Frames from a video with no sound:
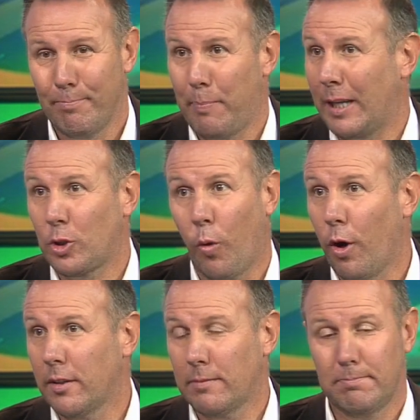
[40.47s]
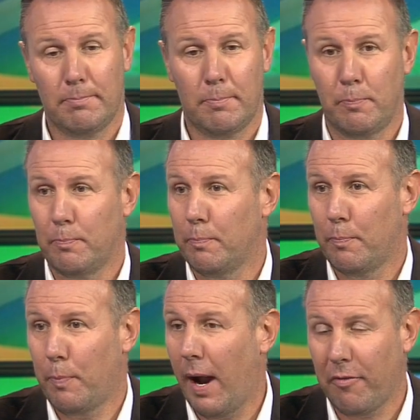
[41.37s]
big squad,
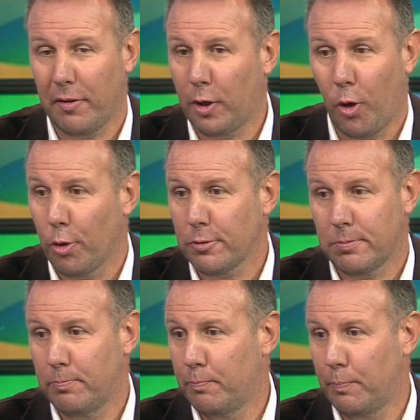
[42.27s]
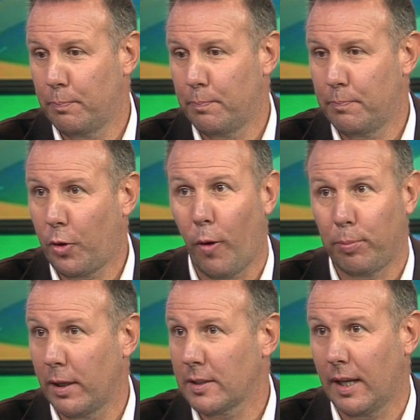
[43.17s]
par for the course. Top
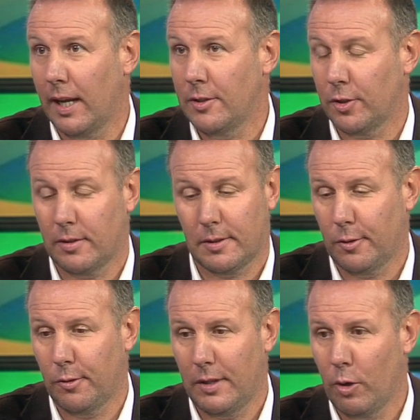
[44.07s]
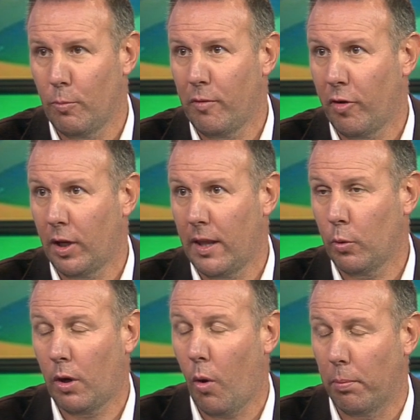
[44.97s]
players get injured, so they'll move on and they'll
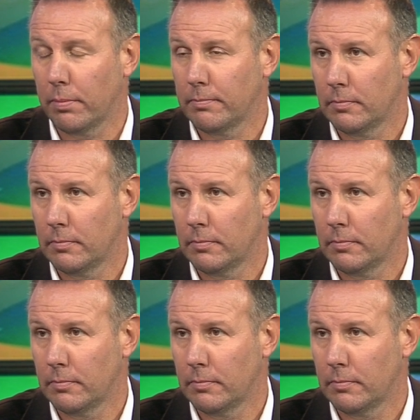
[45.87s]
cope. And